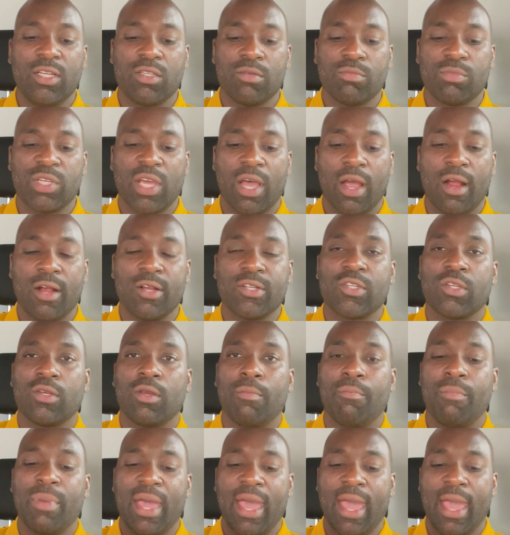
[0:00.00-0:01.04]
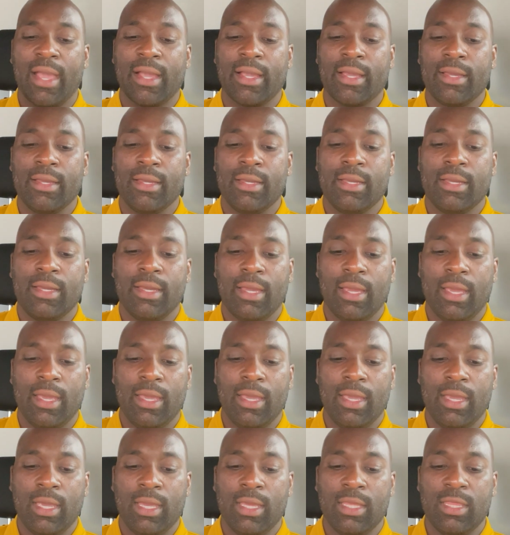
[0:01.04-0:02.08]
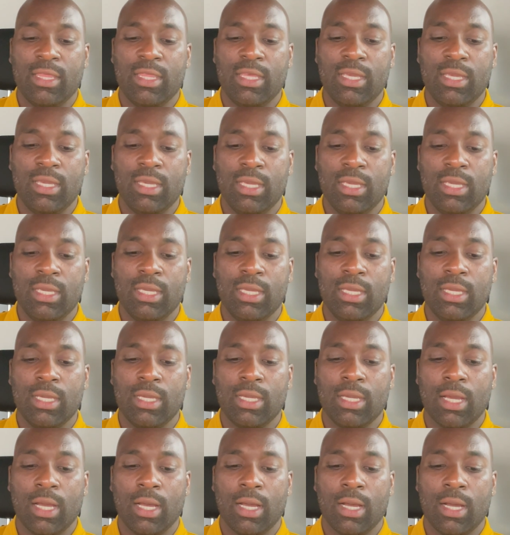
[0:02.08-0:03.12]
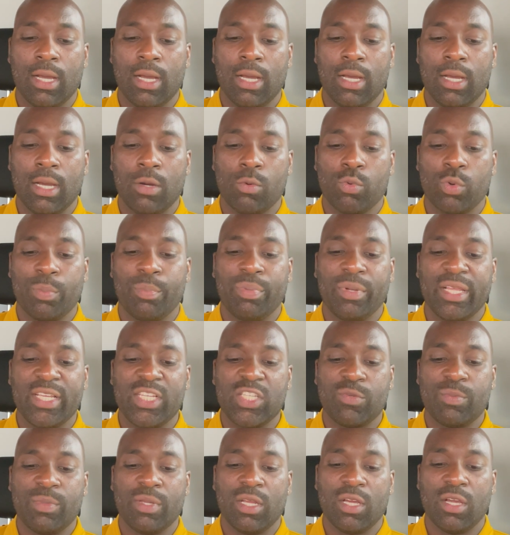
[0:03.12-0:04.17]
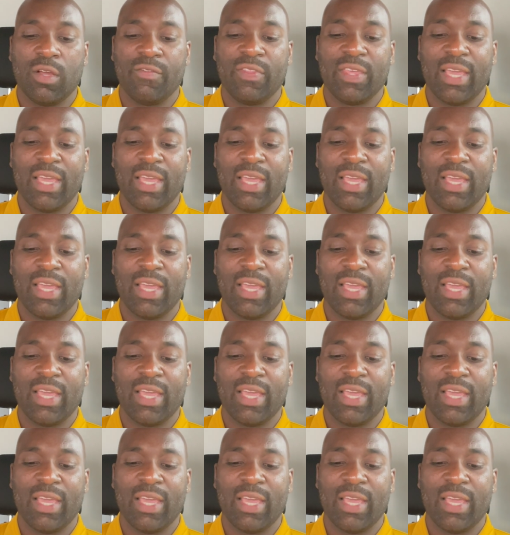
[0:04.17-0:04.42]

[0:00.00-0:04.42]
some tires on the back, and the replacement of the